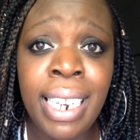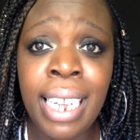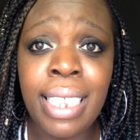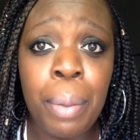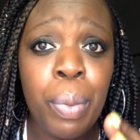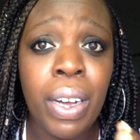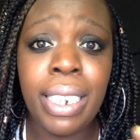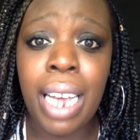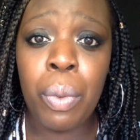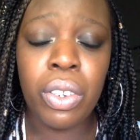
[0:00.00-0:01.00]
at that
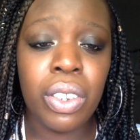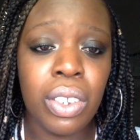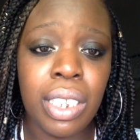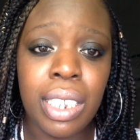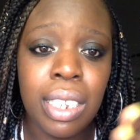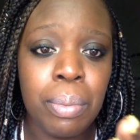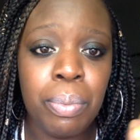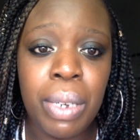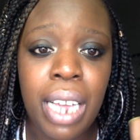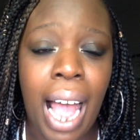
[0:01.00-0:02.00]
point,
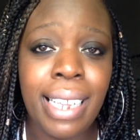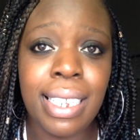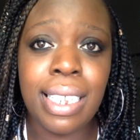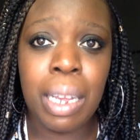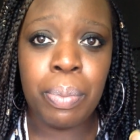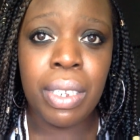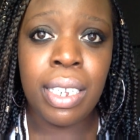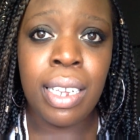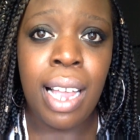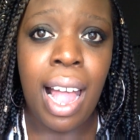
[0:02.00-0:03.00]
I
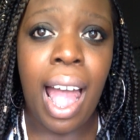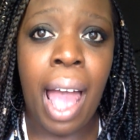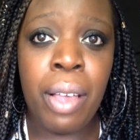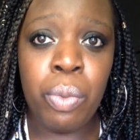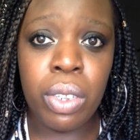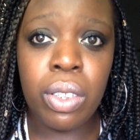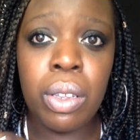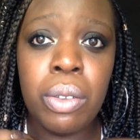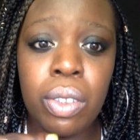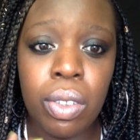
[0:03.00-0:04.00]
slipped. I was
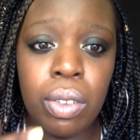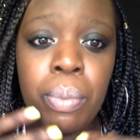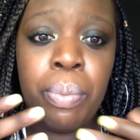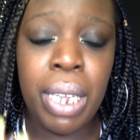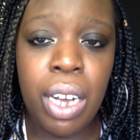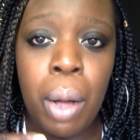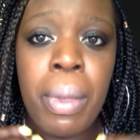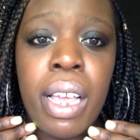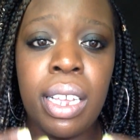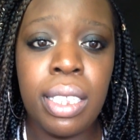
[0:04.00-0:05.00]

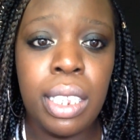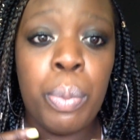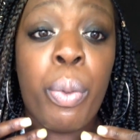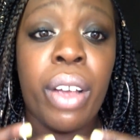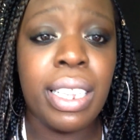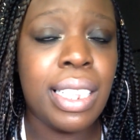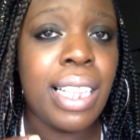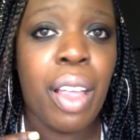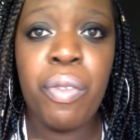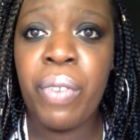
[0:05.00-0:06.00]
becoming
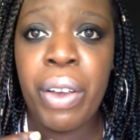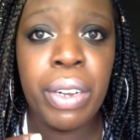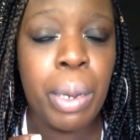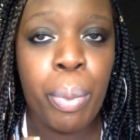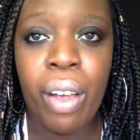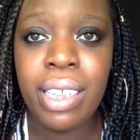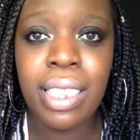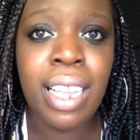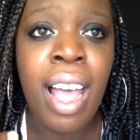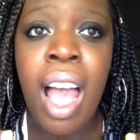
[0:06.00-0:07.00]
depressed, like very
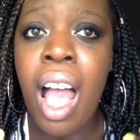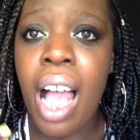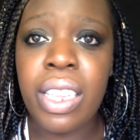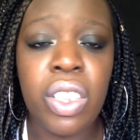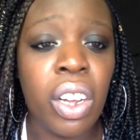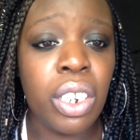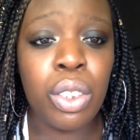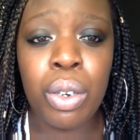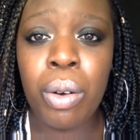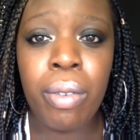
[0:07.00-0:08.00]
depressed. I
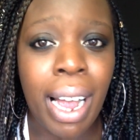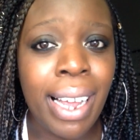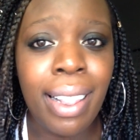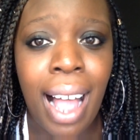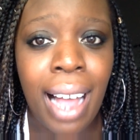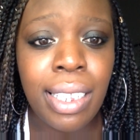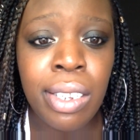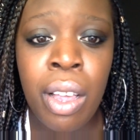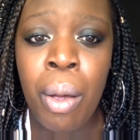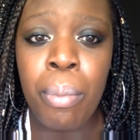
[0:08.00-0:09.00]
started to cry a
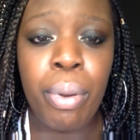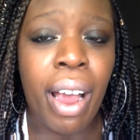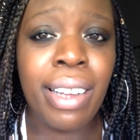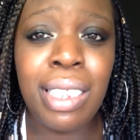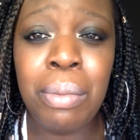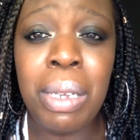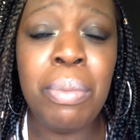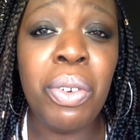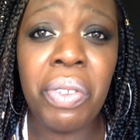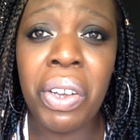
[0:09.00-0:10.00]
lot. Prior to
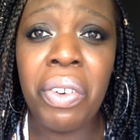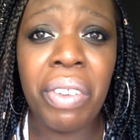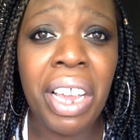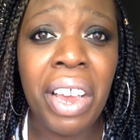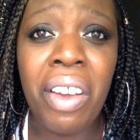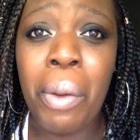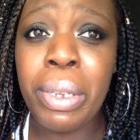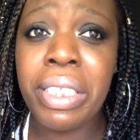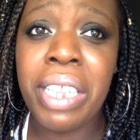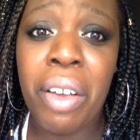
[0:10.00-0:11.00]
me moving over here, I
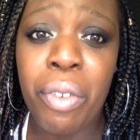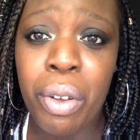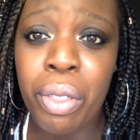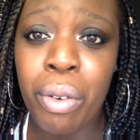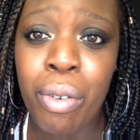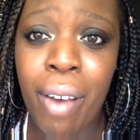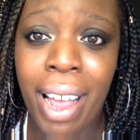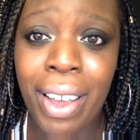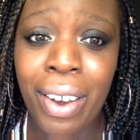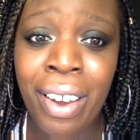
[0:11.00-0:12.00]
was never the
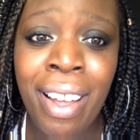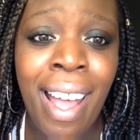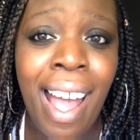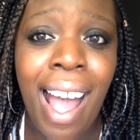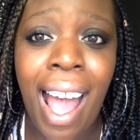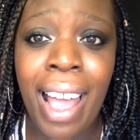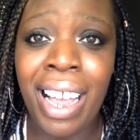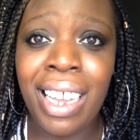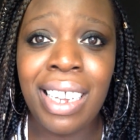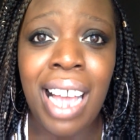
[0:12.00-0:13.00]
crier.
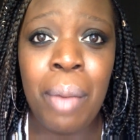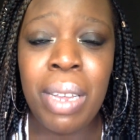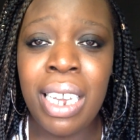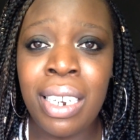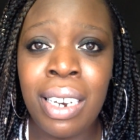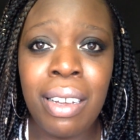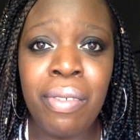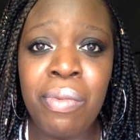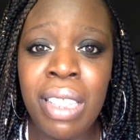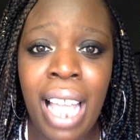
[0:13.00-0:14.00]
I mean,
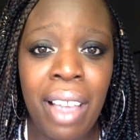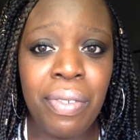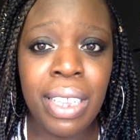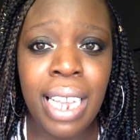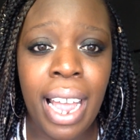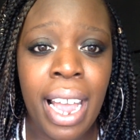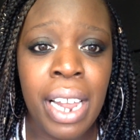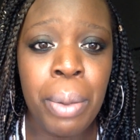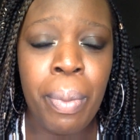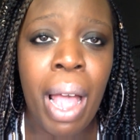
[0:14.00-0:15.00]
life in
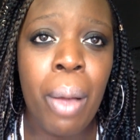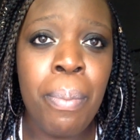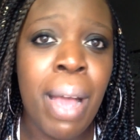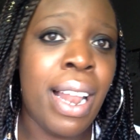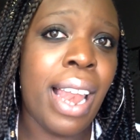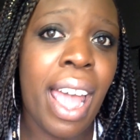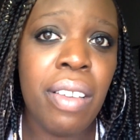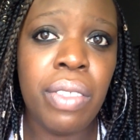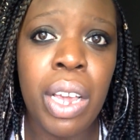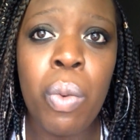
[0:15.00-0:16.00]
Guyana, my
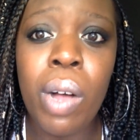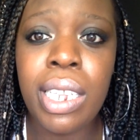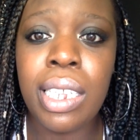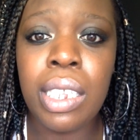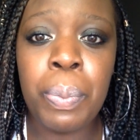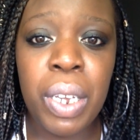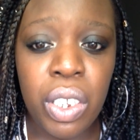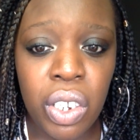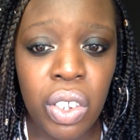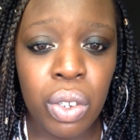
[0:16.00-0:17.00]
life there wasn't
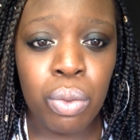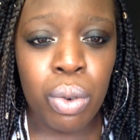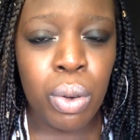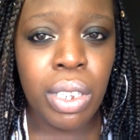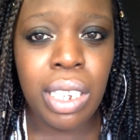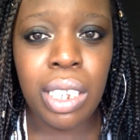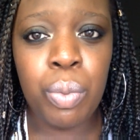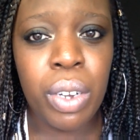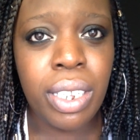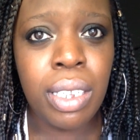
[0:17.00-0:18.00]
peaches and roses.
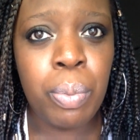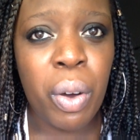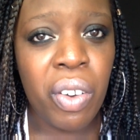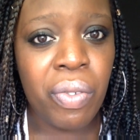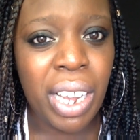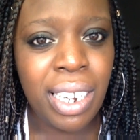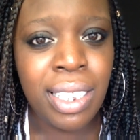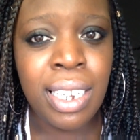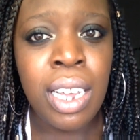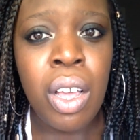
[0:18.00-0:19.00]
It wasn't
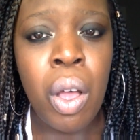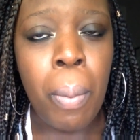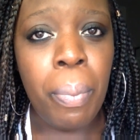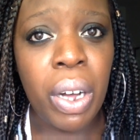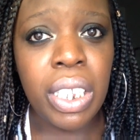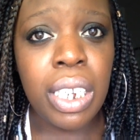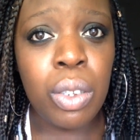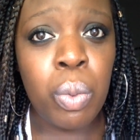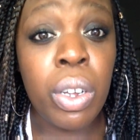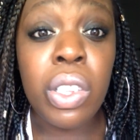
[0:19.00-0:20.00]
perfect, but
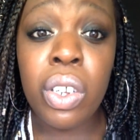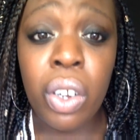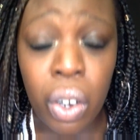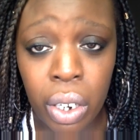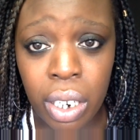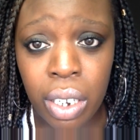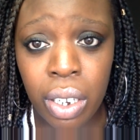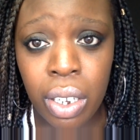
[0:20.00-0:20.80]
it was good.